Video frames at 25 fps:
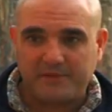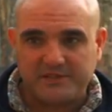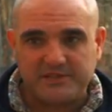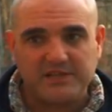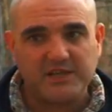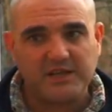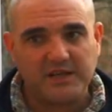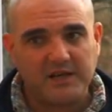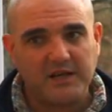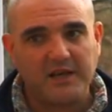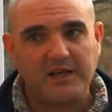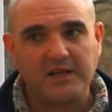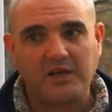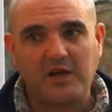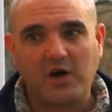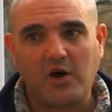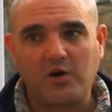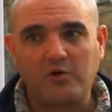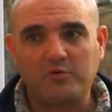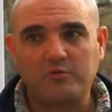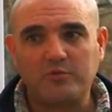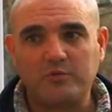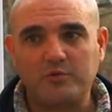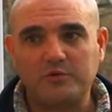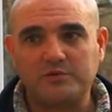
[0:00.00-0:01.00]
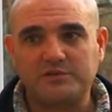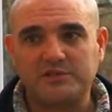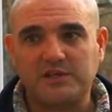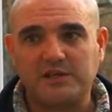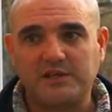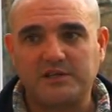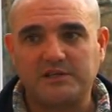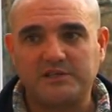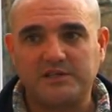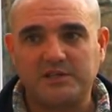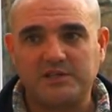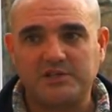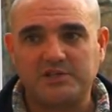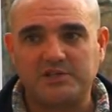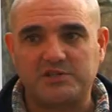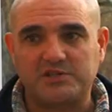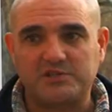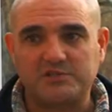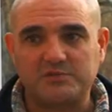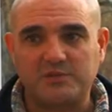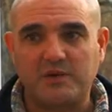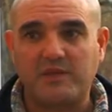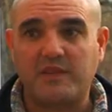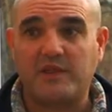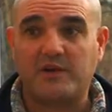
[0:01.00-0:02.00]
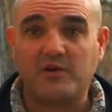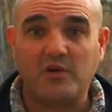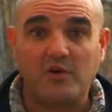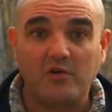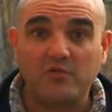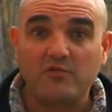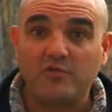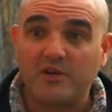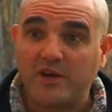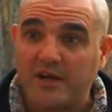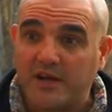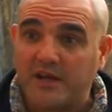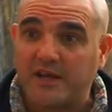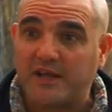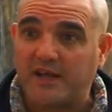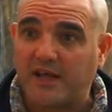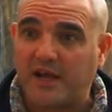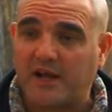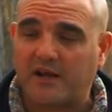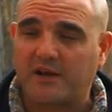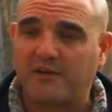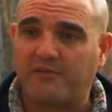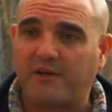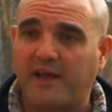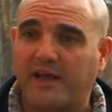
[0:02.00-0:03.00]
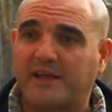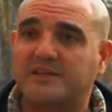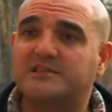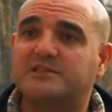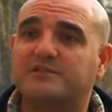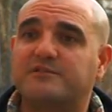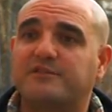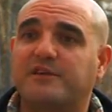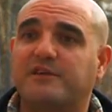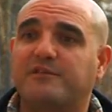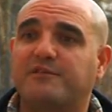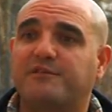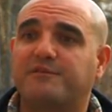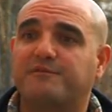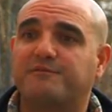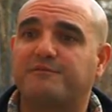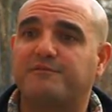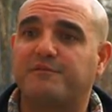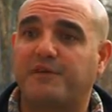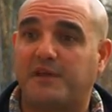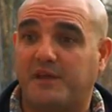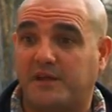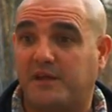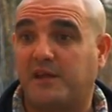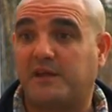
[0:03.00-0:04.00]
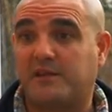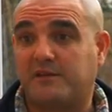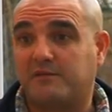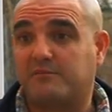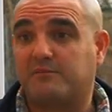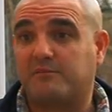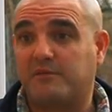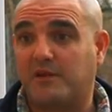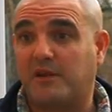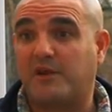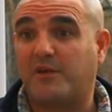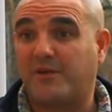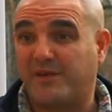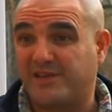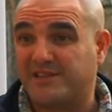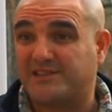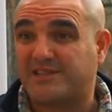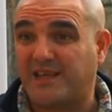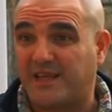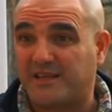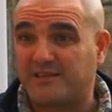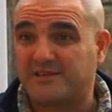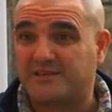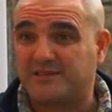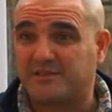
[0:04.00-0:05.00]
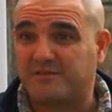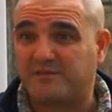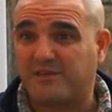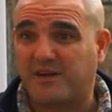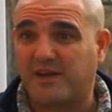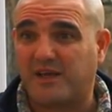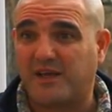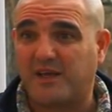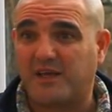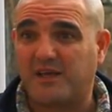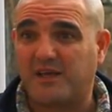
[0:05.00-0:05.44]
particularly in cold water conditions where they're not really kind of actively feeding, you know, intensively.